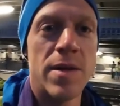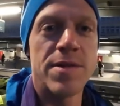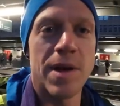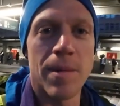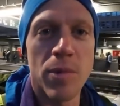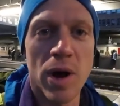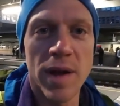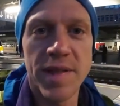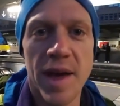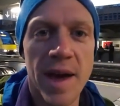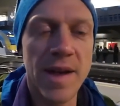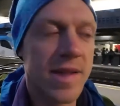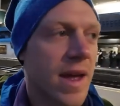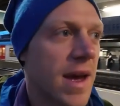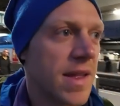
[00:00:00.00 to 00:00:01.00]
So I'm gonna take
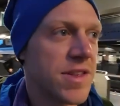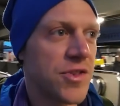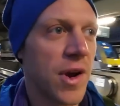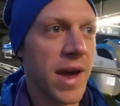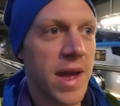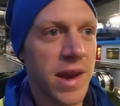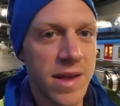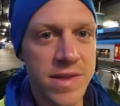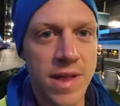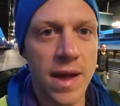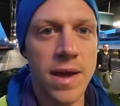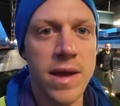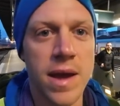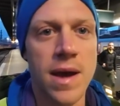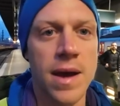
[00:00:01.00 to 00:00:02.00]
a train. It's
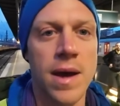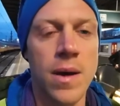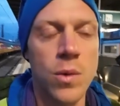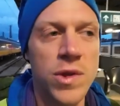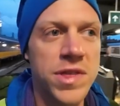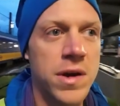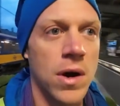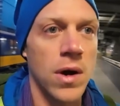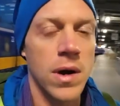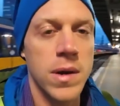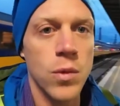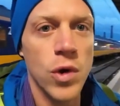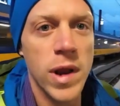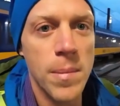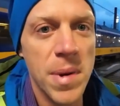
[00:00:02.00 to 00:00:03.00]
like uh, with the car it
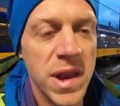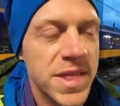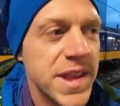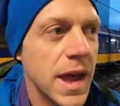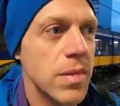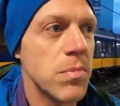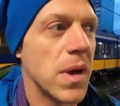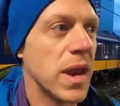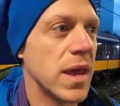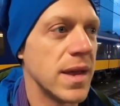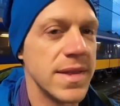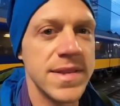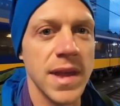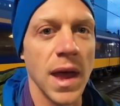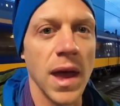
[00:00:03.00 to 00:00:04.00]
would have been ten
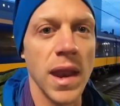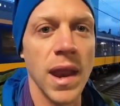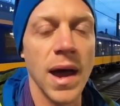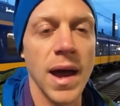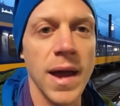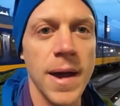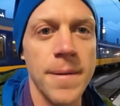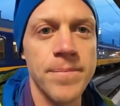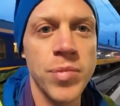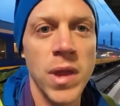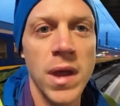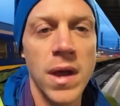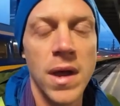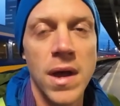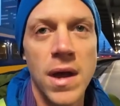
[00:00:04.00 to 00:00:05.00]
minutes, and I um,
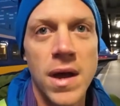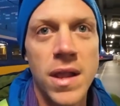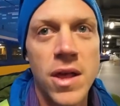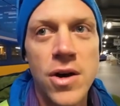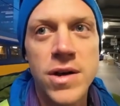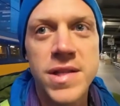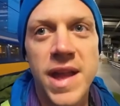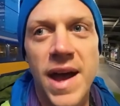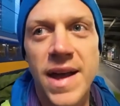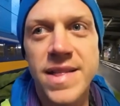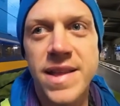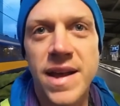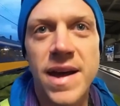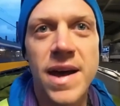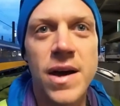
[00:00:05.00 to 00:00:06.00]
looked at
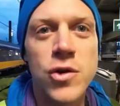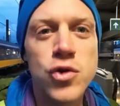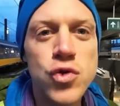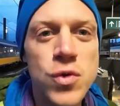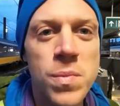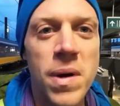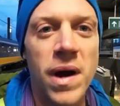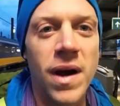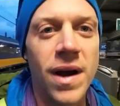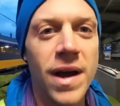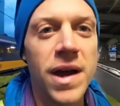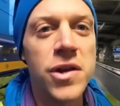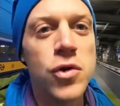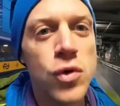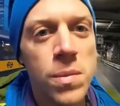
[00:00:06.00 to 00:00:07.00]
uh, Uber,
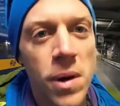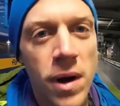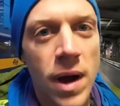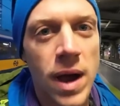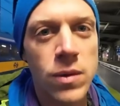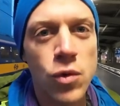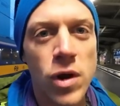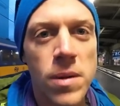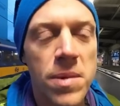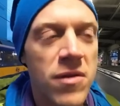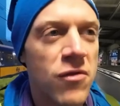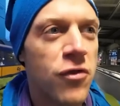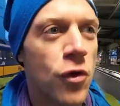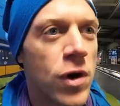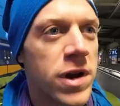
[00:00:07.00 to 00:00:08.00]
and Uber I would have
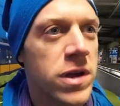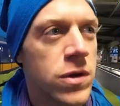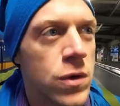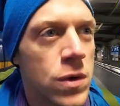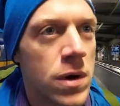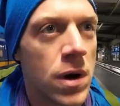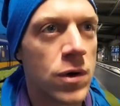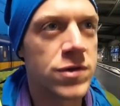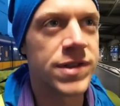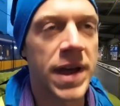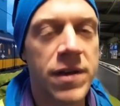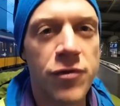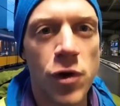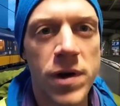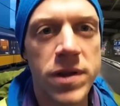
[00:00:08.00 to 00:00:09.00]
been forty euros,
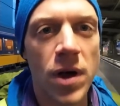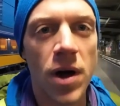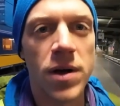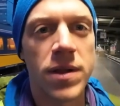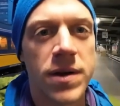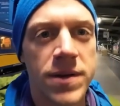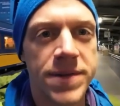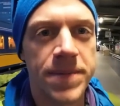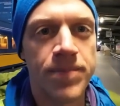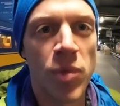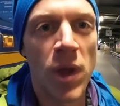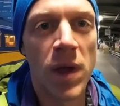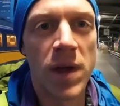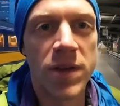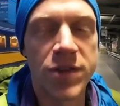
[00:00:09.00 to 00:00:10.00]
like forty dollars.
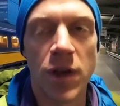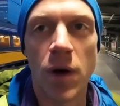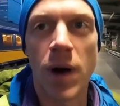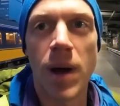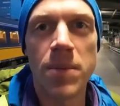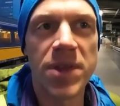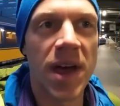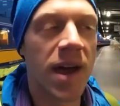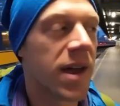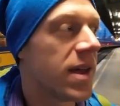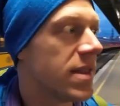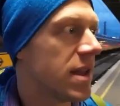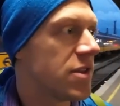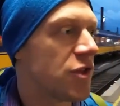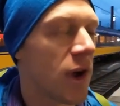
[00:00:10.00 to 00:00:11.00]
So I'm taking
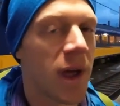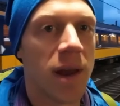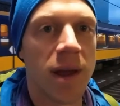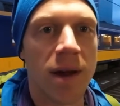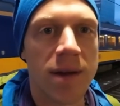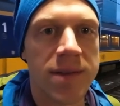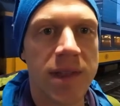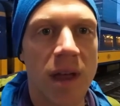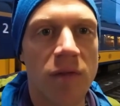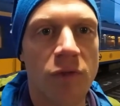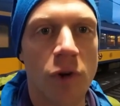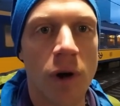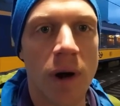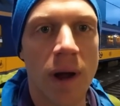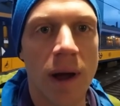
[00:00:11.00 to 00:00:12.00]
the train here instead
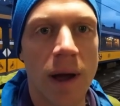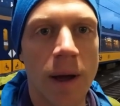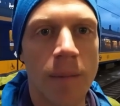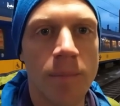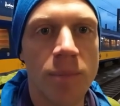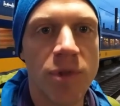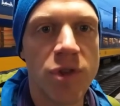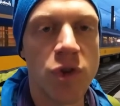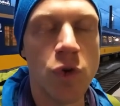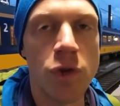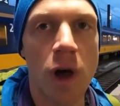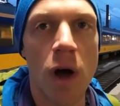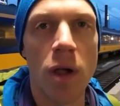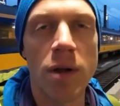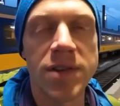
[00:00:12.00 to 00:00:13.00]
for um, two
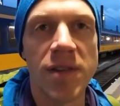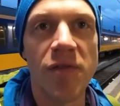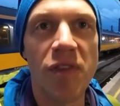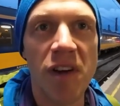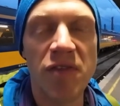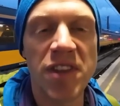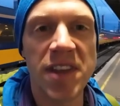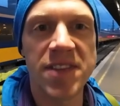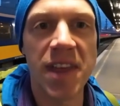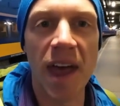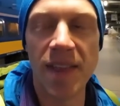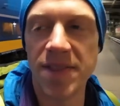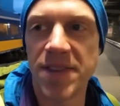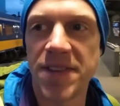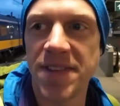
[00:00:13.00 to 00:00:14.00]
dollars and fifty
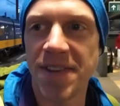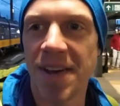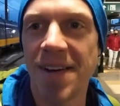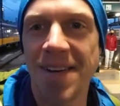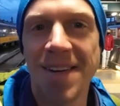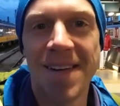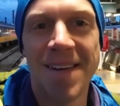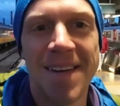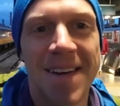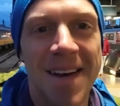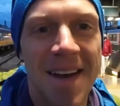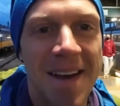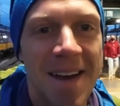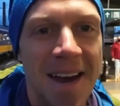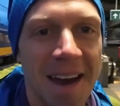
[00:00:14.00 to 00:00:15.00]
cents.
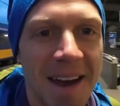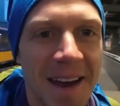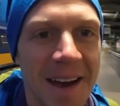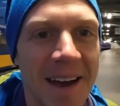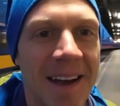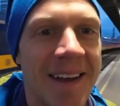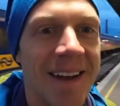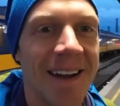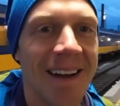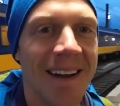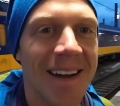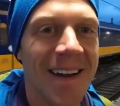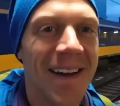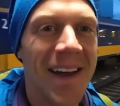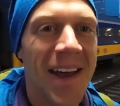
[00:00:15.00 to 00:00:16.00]

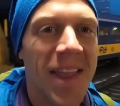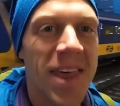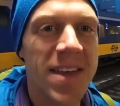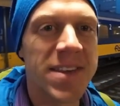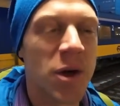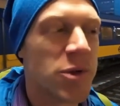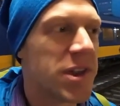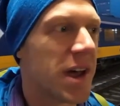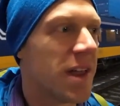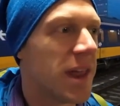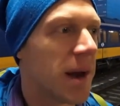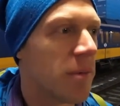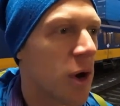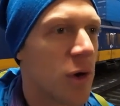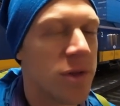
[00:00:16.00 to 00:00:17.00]
Uh, this hotel that
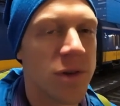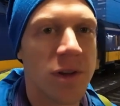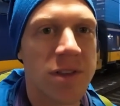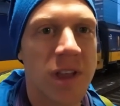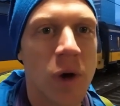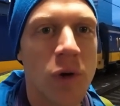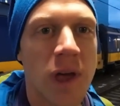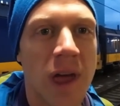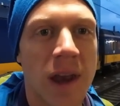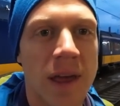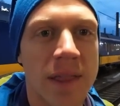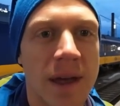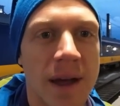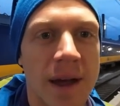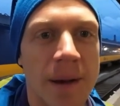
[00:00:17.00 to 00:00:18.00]
I'm going to is located
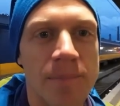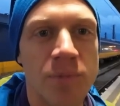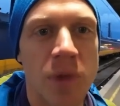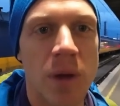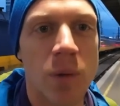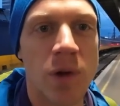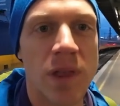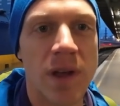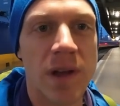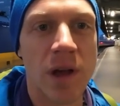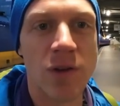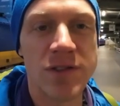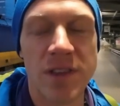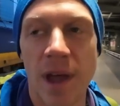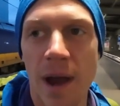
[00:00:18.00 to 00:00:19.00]
um, really
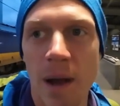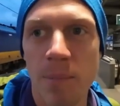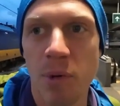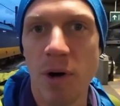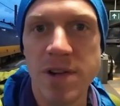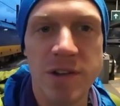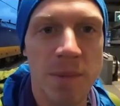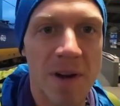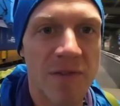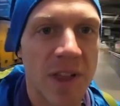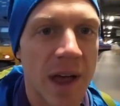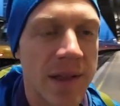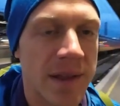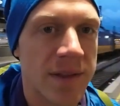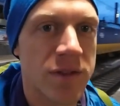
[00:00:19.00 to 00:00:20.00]
close to the airport, so my
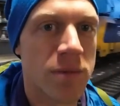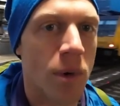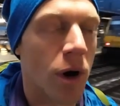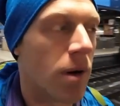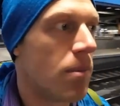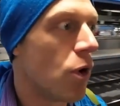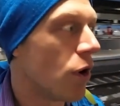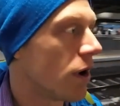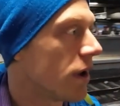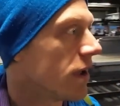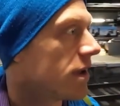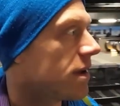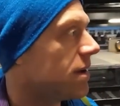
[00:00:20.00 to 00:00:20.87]
flight is tomorrow morning.